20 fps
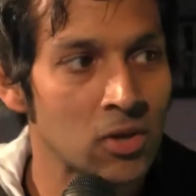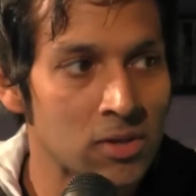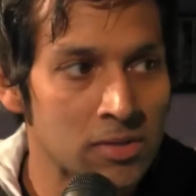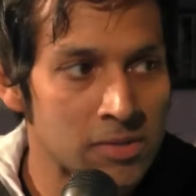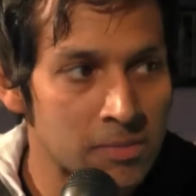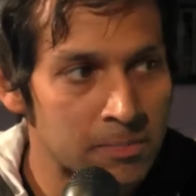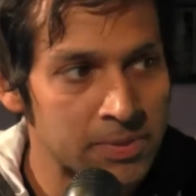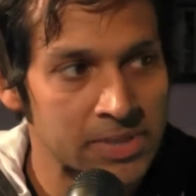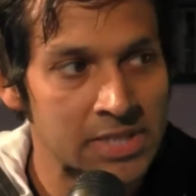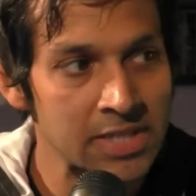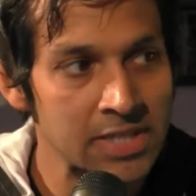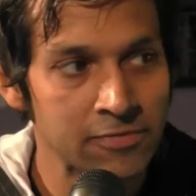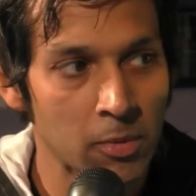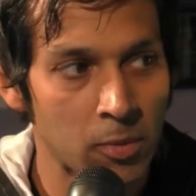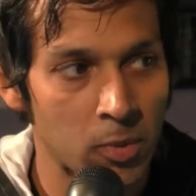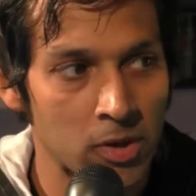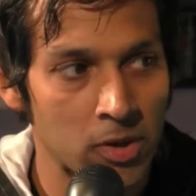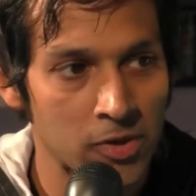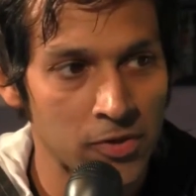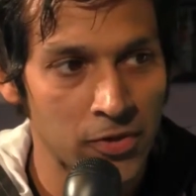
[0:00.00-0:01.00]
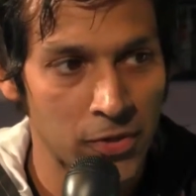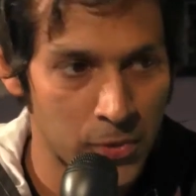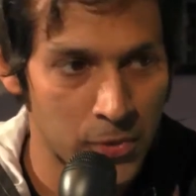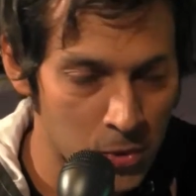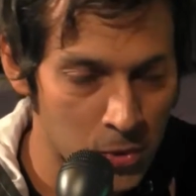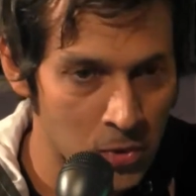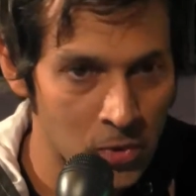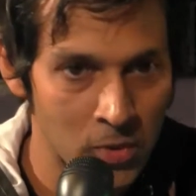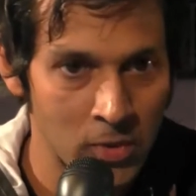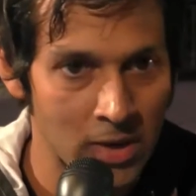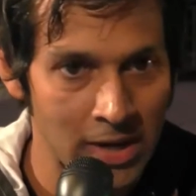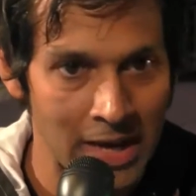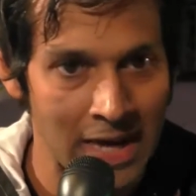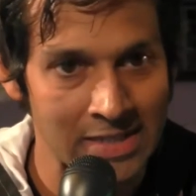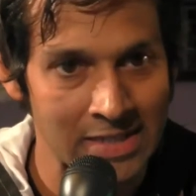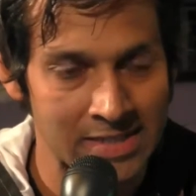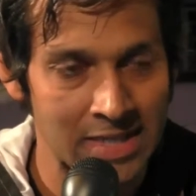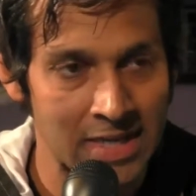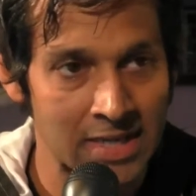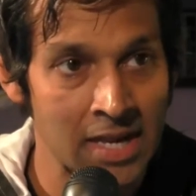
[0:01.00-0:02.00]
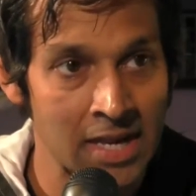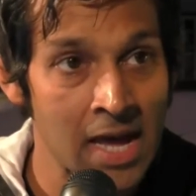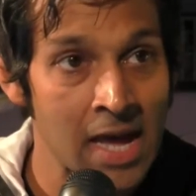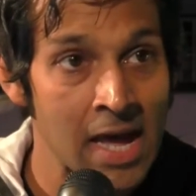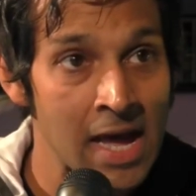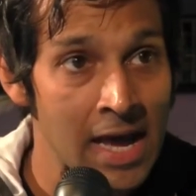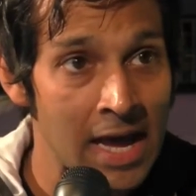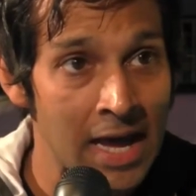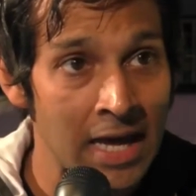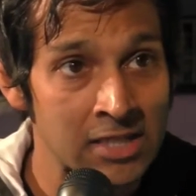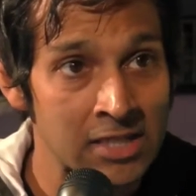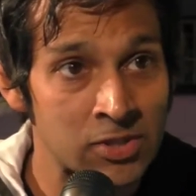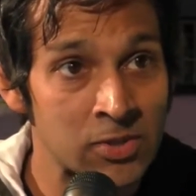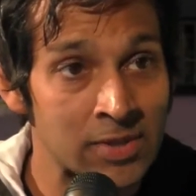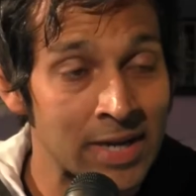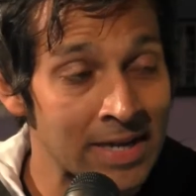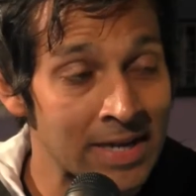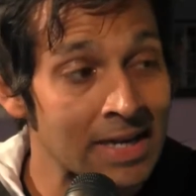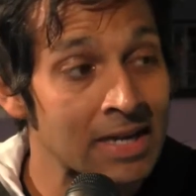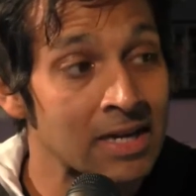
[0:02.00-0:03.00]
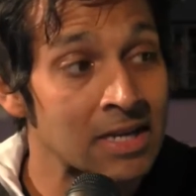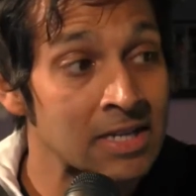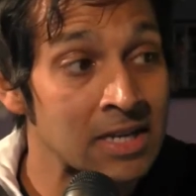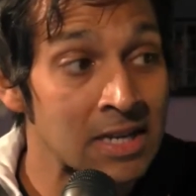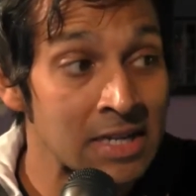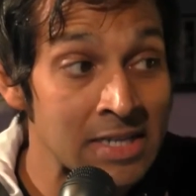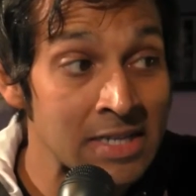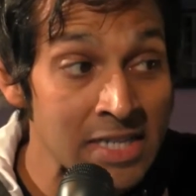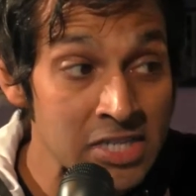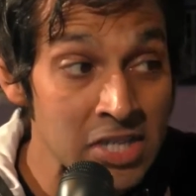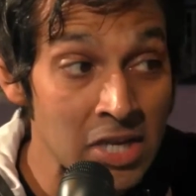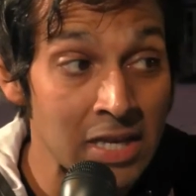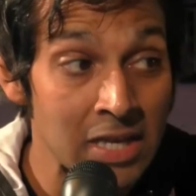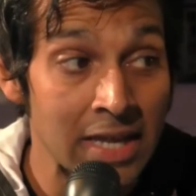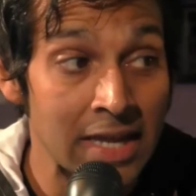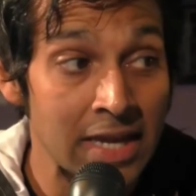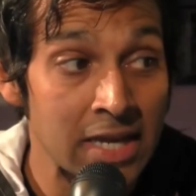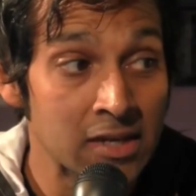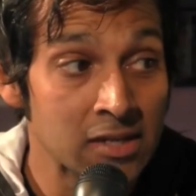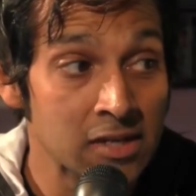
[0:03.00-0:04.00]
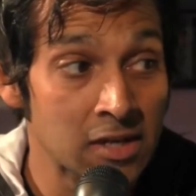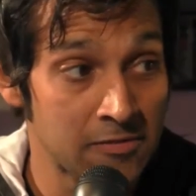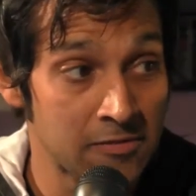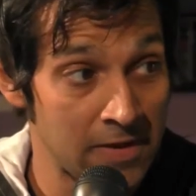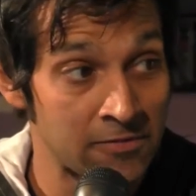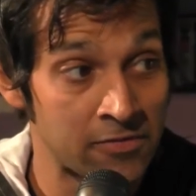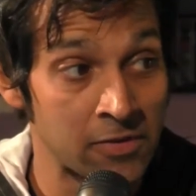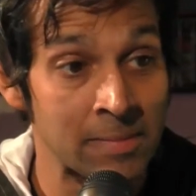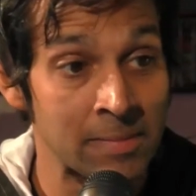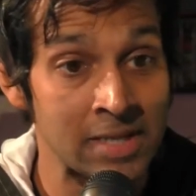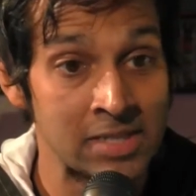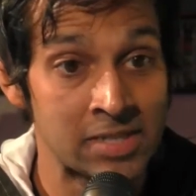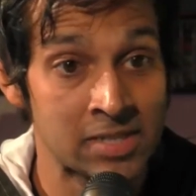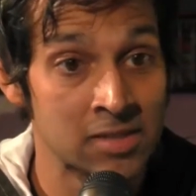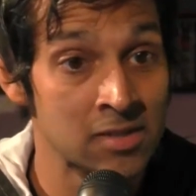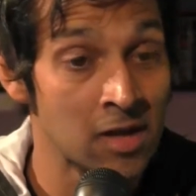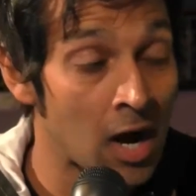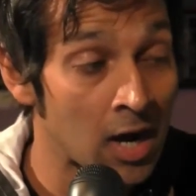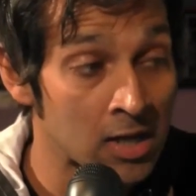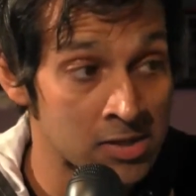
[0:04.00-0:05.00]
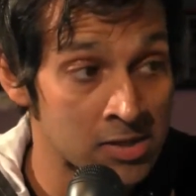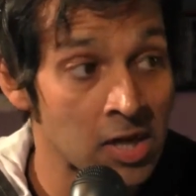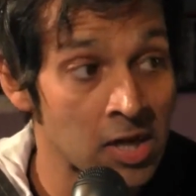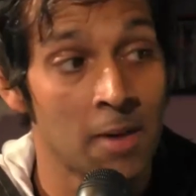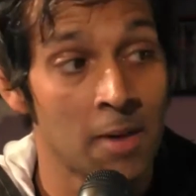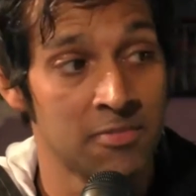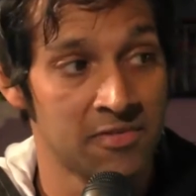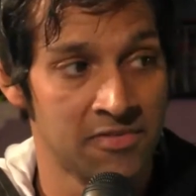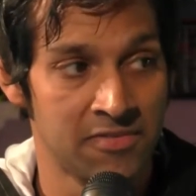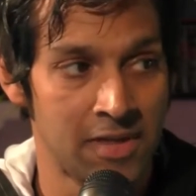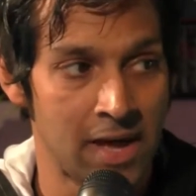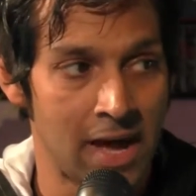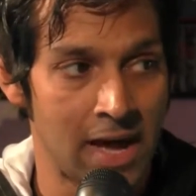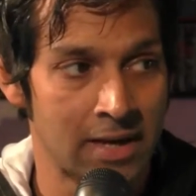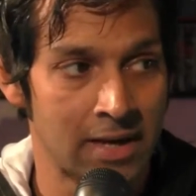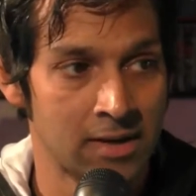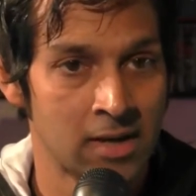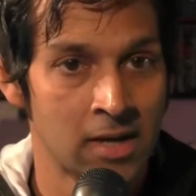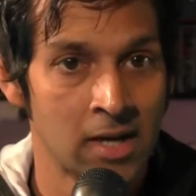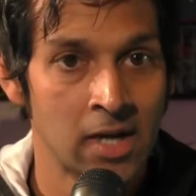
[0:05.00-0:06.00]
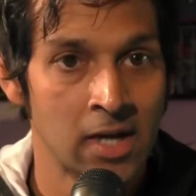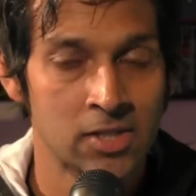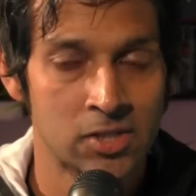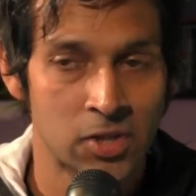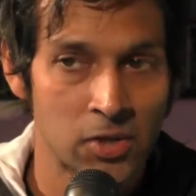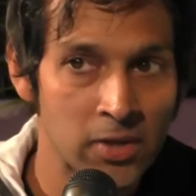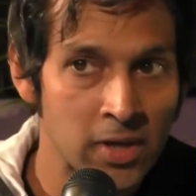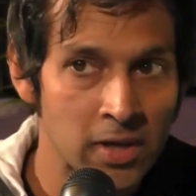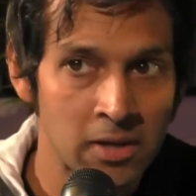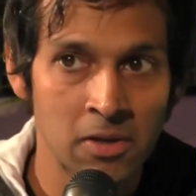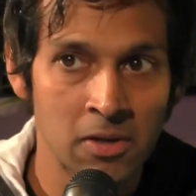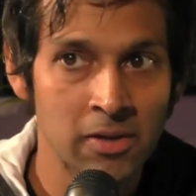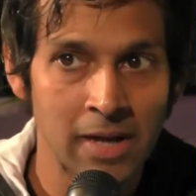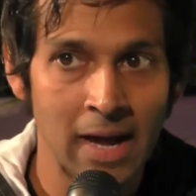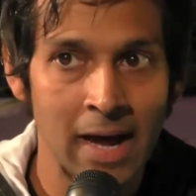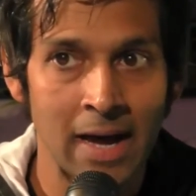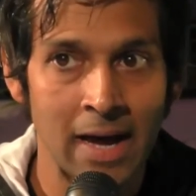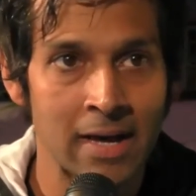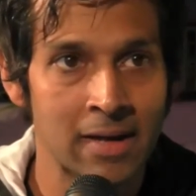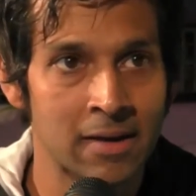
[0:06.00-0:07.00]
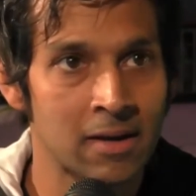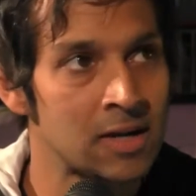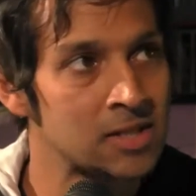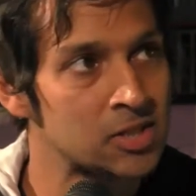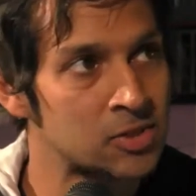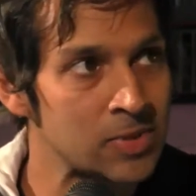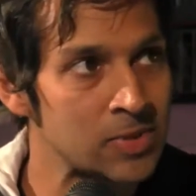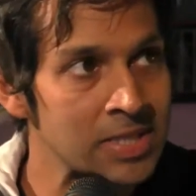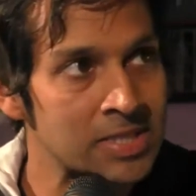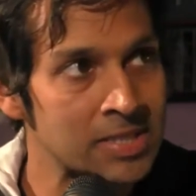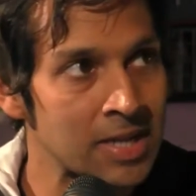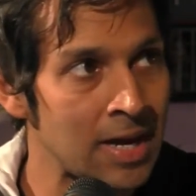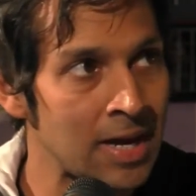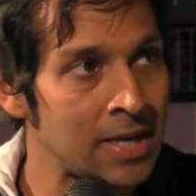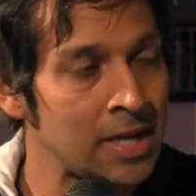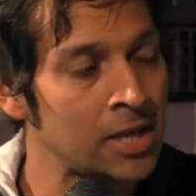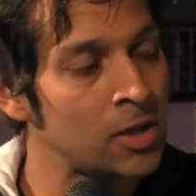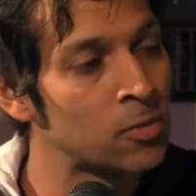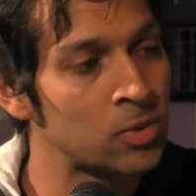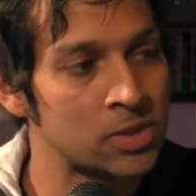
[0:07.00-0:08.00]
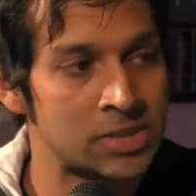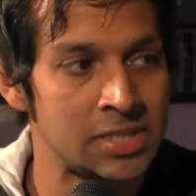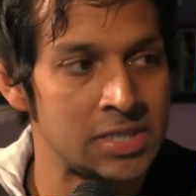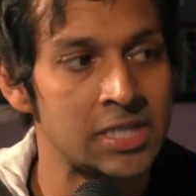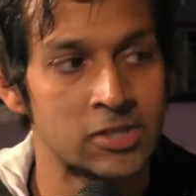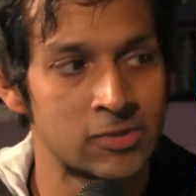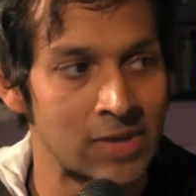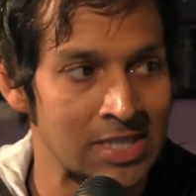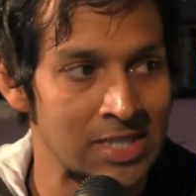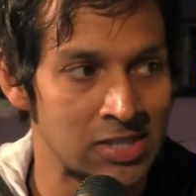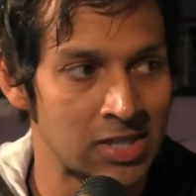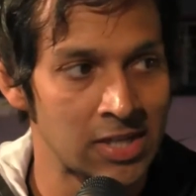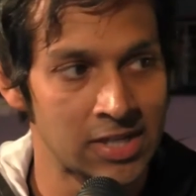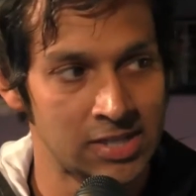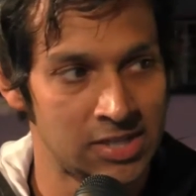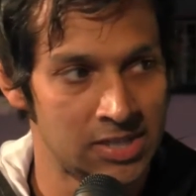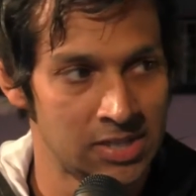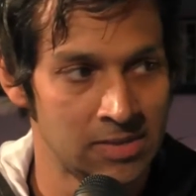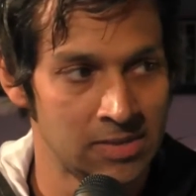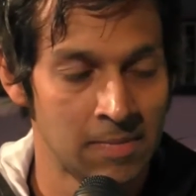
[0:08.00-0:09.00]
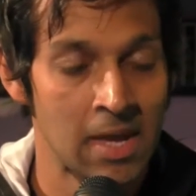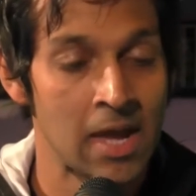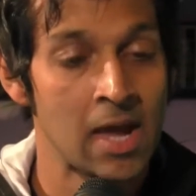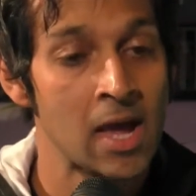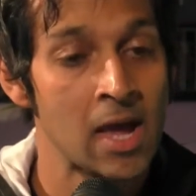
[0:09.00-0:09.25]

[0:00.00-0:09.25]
You perceive the world through a headset and you get an additional layer of information on top of that. So you can look at a street sign and you would see the translation.